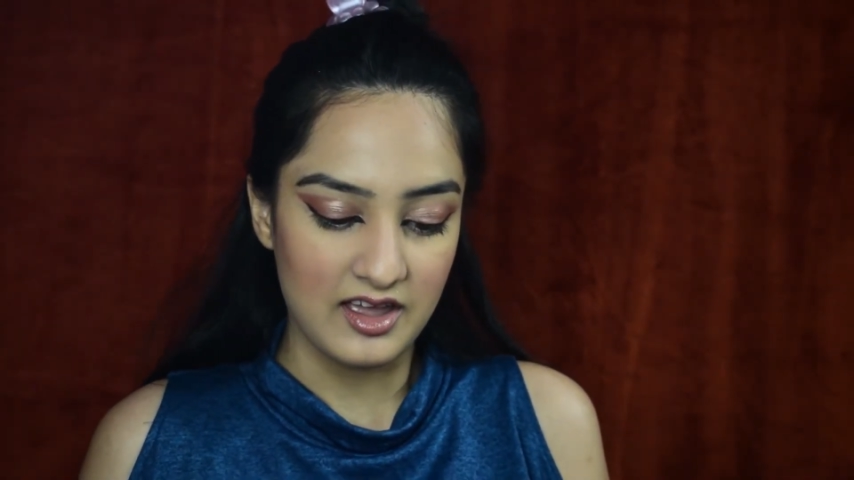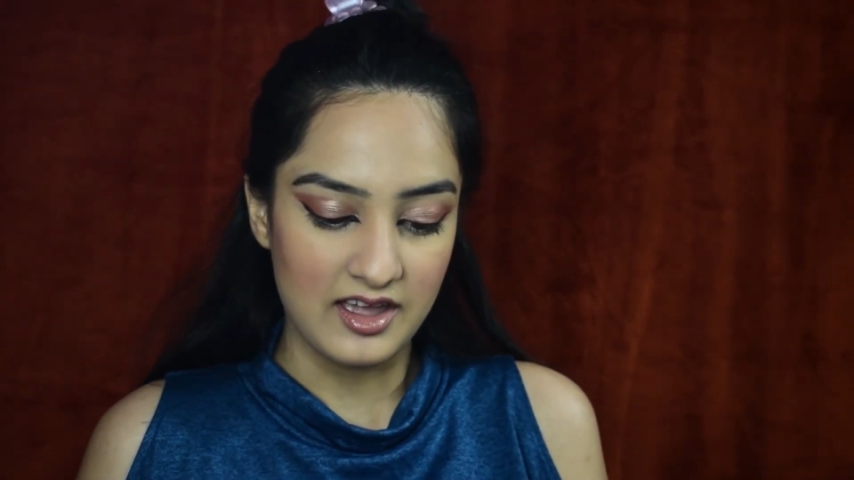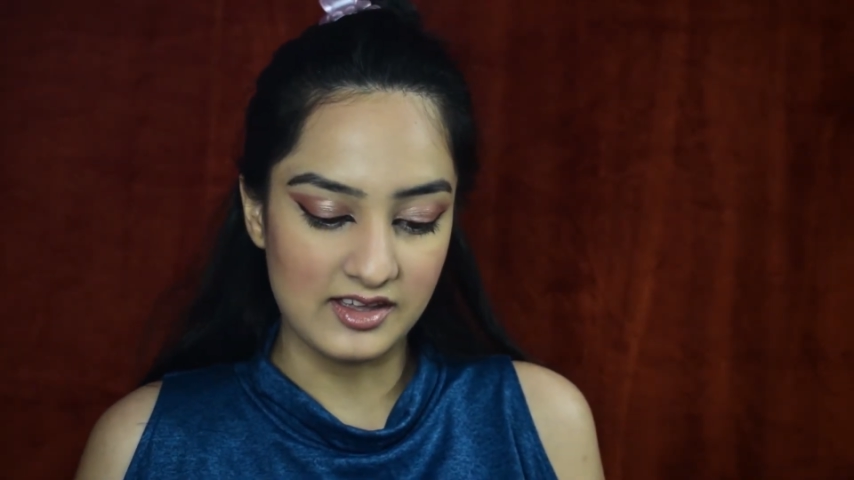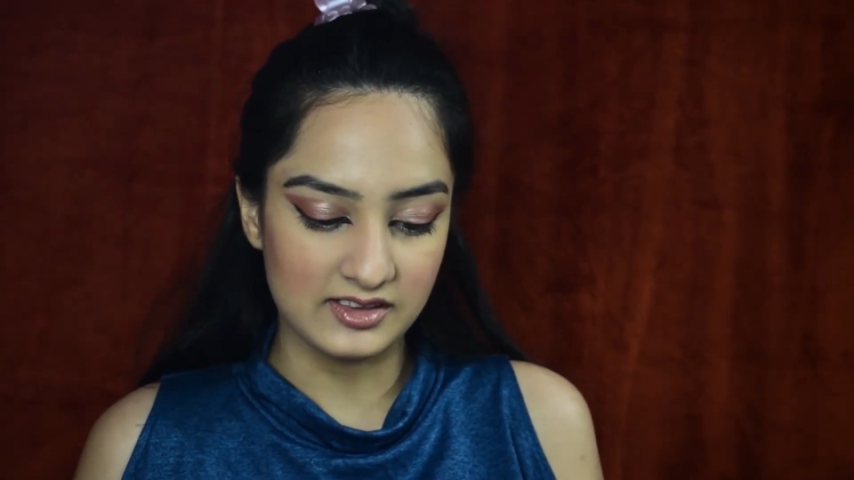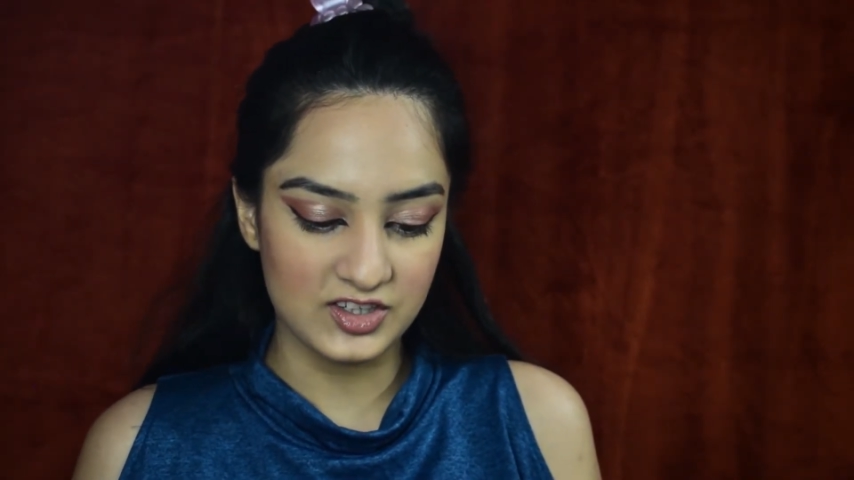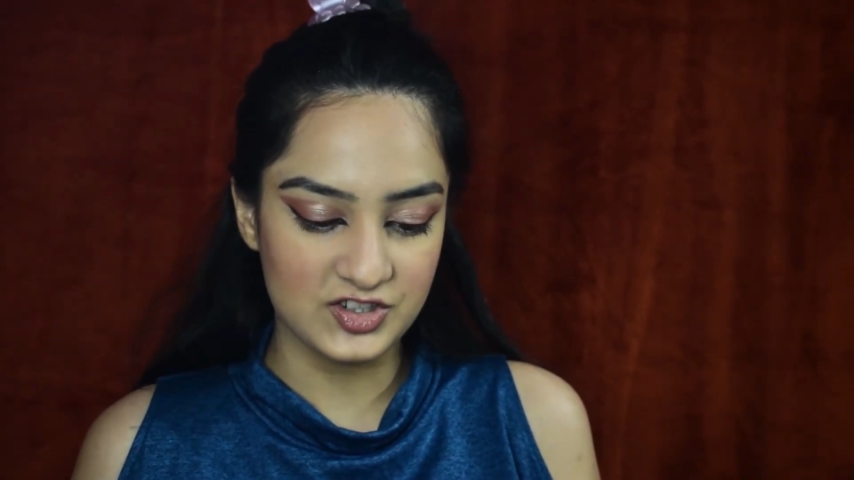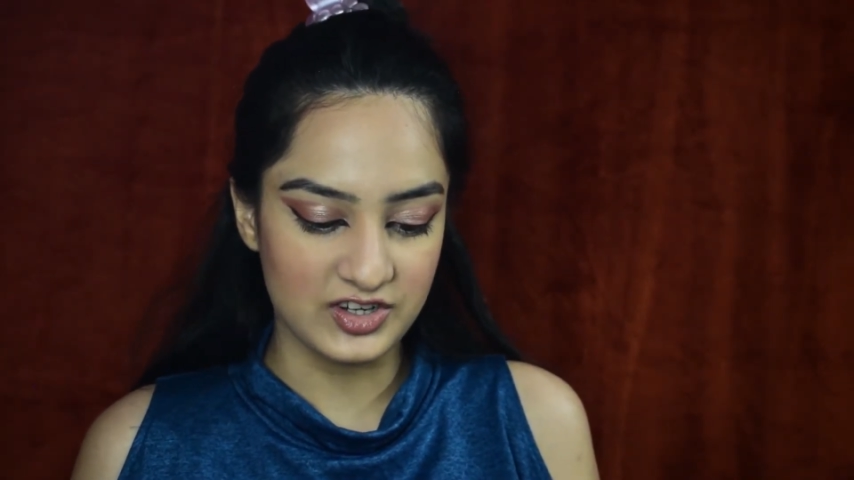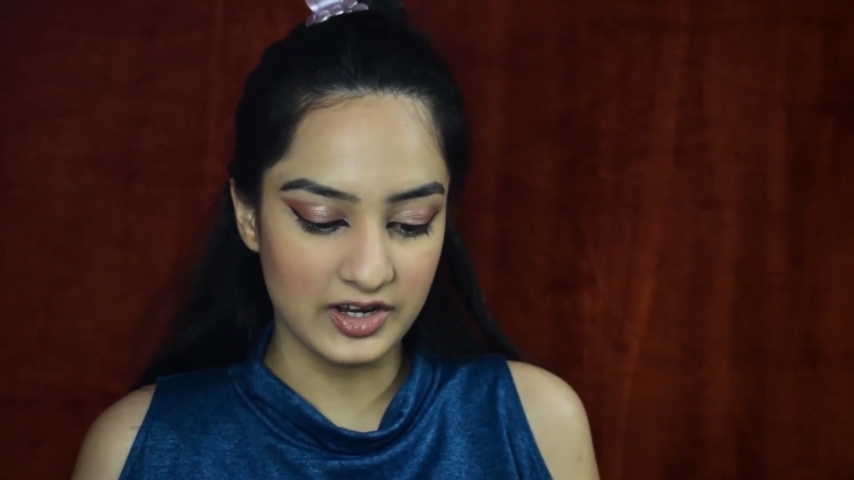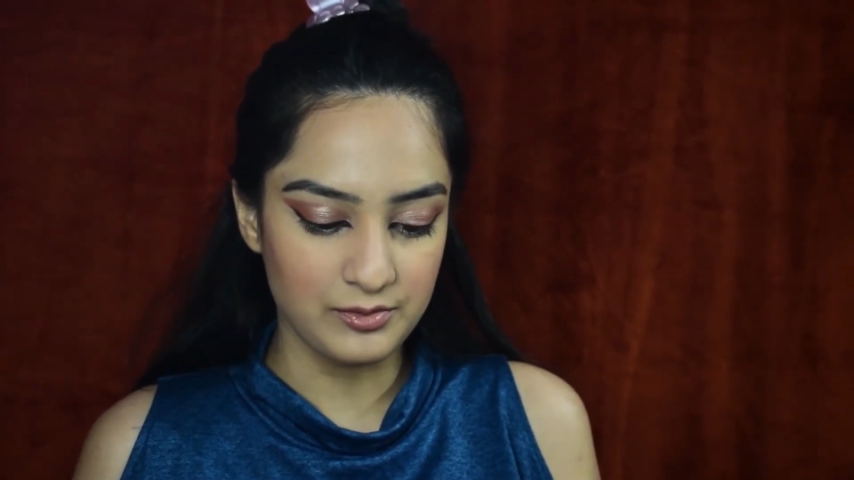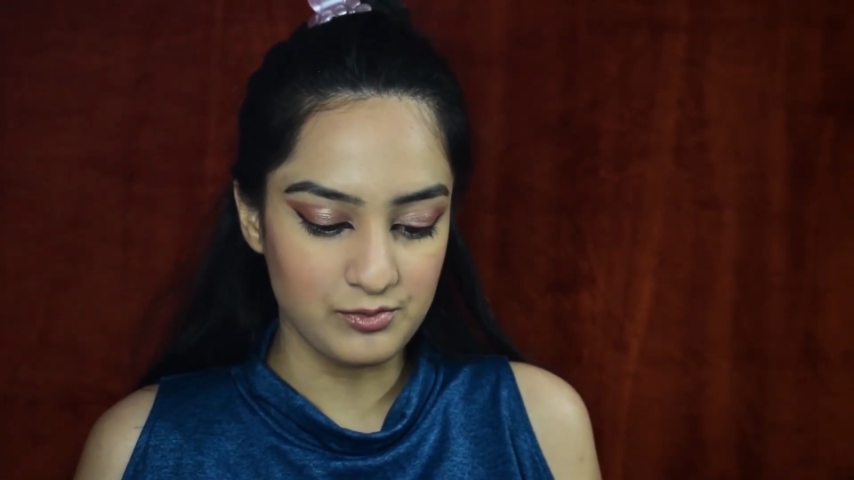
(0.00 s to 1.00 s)
in the
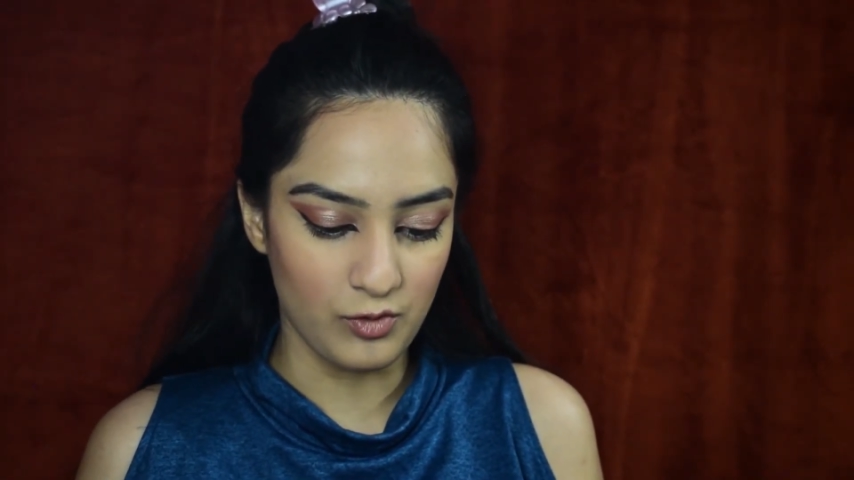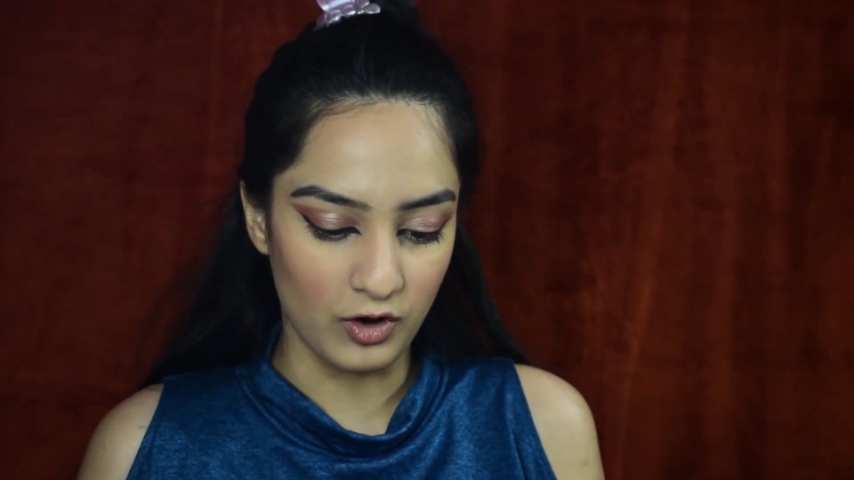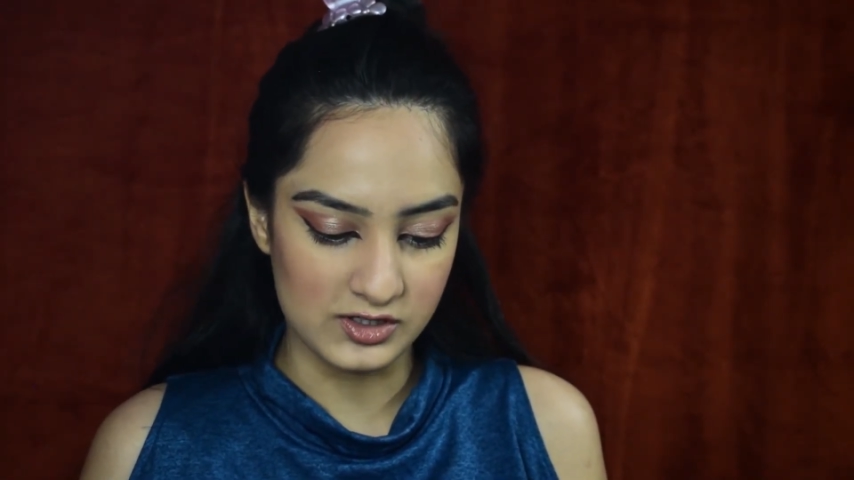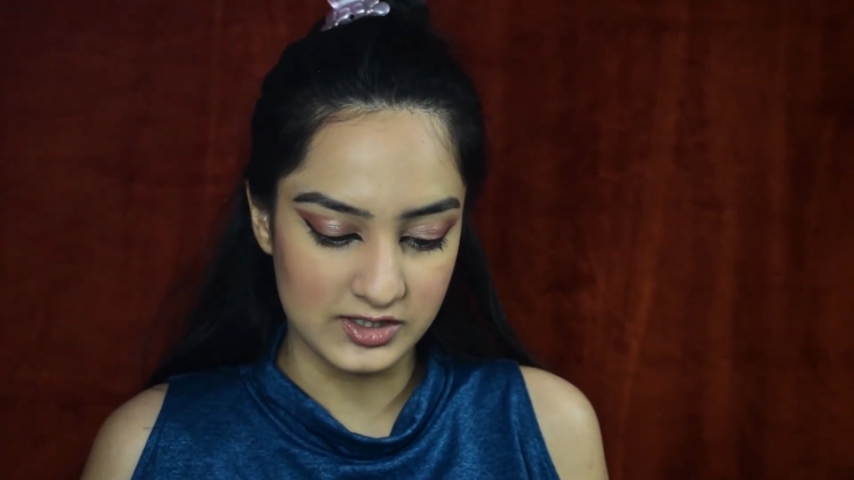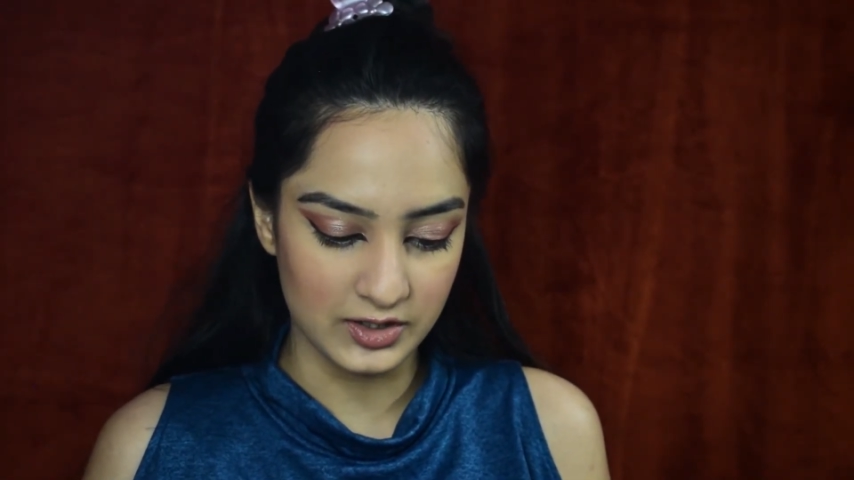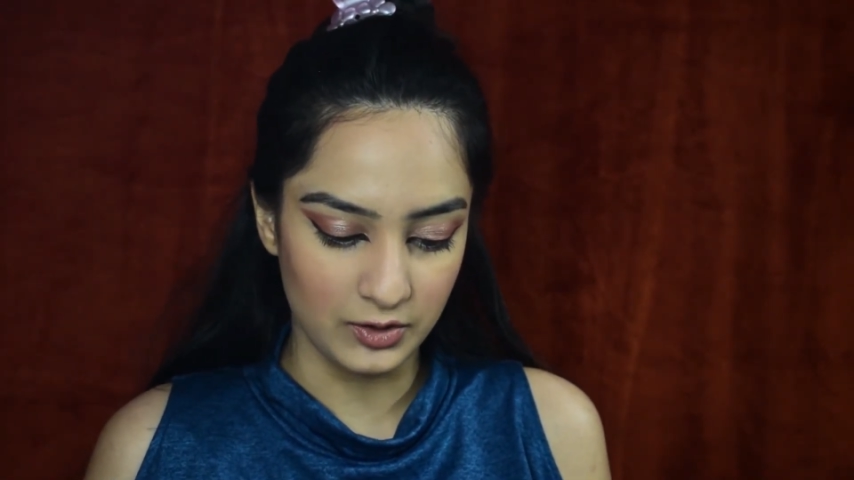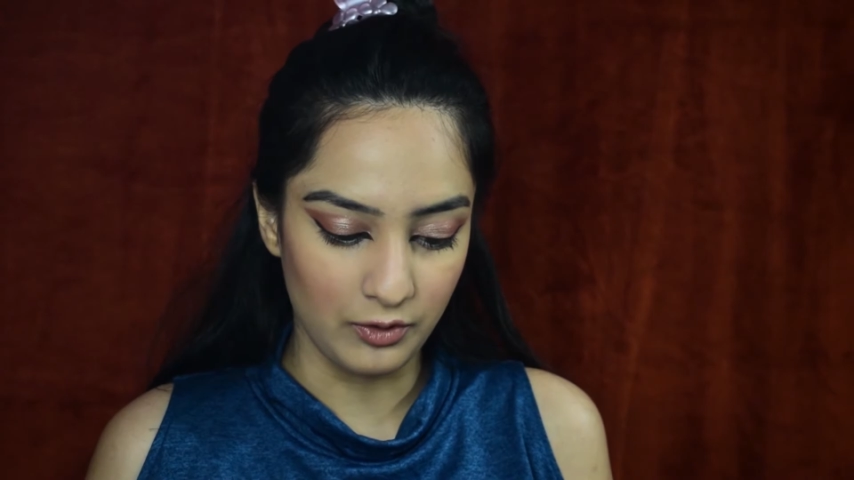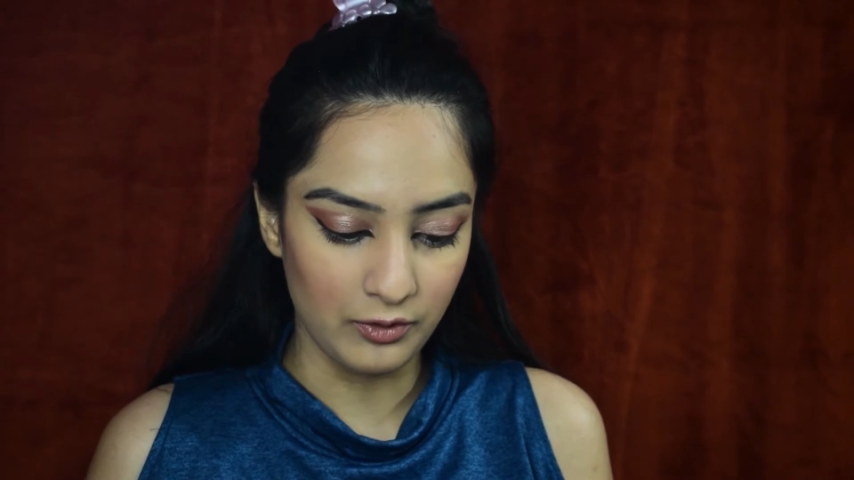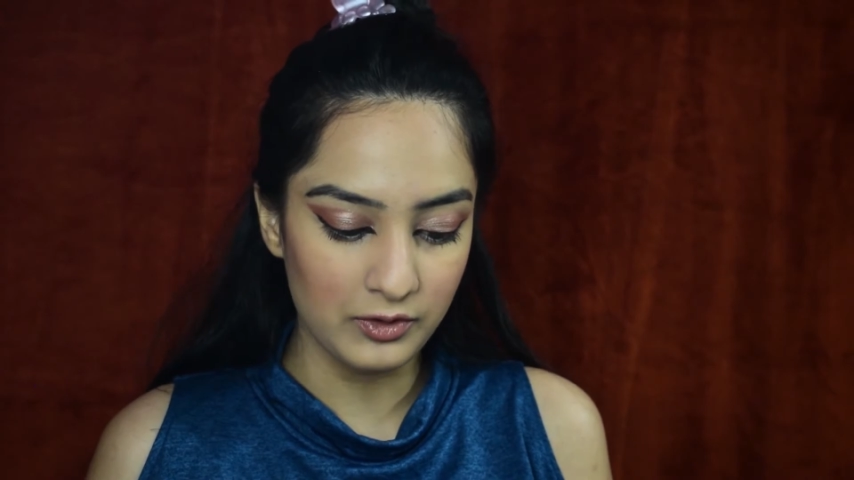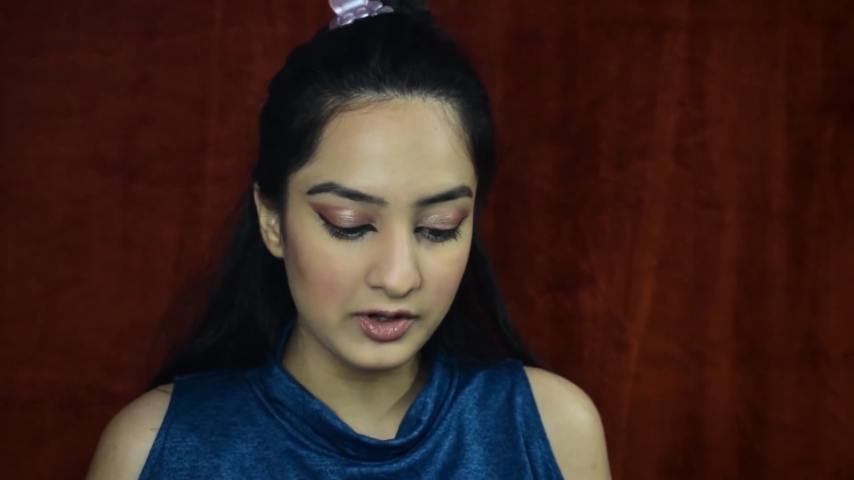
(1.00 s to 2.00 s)
shade Molten
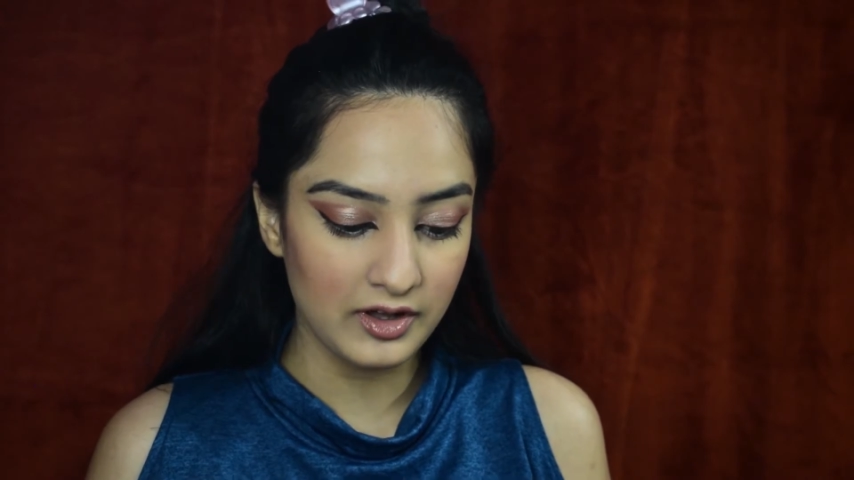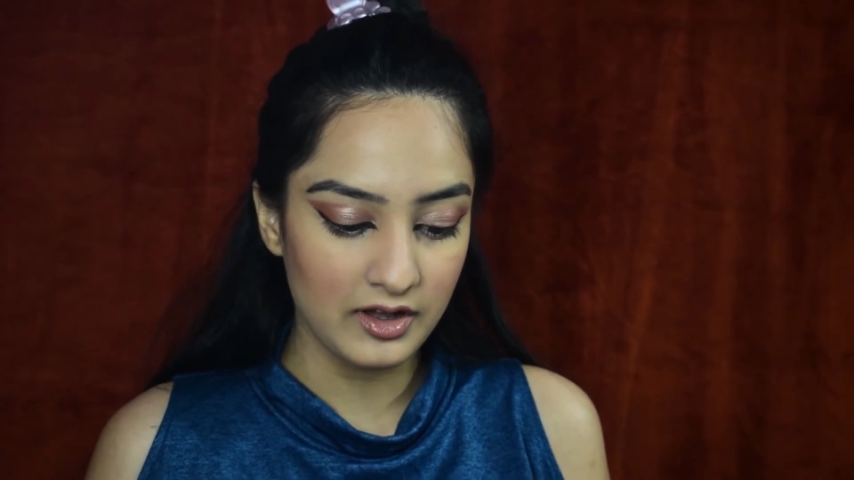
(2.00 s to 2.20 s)
Gold,